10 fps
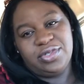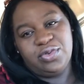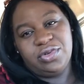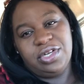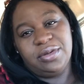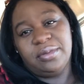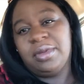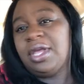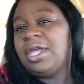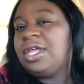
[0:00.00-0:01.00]
doing them,
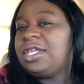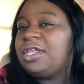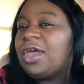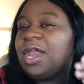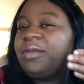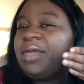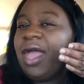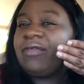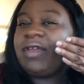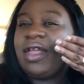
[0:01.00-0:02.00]
you know how they be
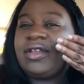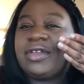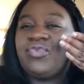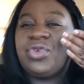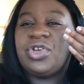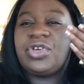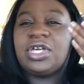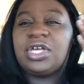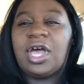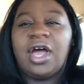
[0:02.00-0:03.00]
having that the real
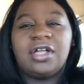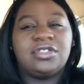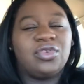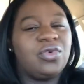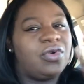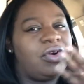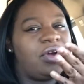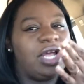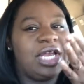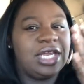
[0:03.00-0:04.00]
good
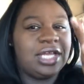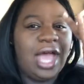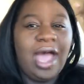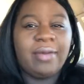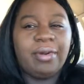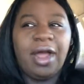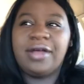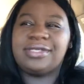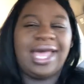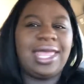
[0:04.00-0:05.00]
contour and the
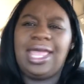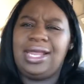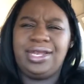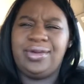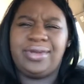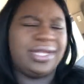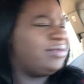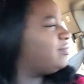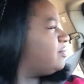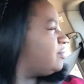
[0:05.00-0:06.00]
eyebrows, I can't do it.
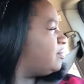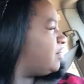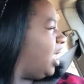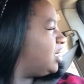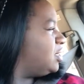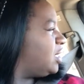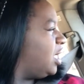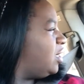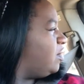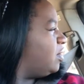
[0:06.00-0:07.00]
I just
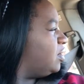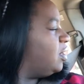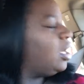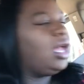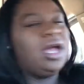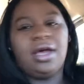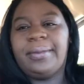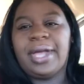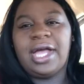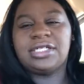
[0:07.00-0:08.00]
can't do it. Oh
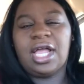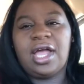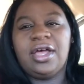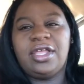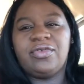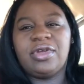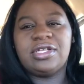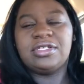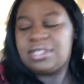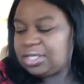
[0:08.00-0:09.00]
my gosh, I got onion
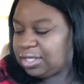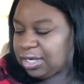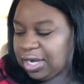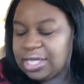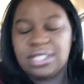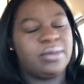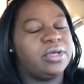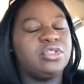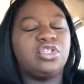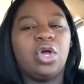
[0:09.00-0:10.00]
rings and they
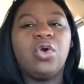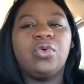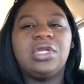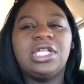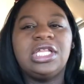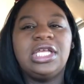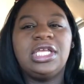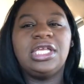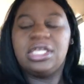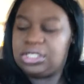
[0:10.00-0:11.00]
smell so
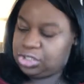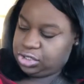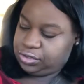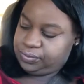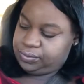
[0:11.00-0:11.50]
delish.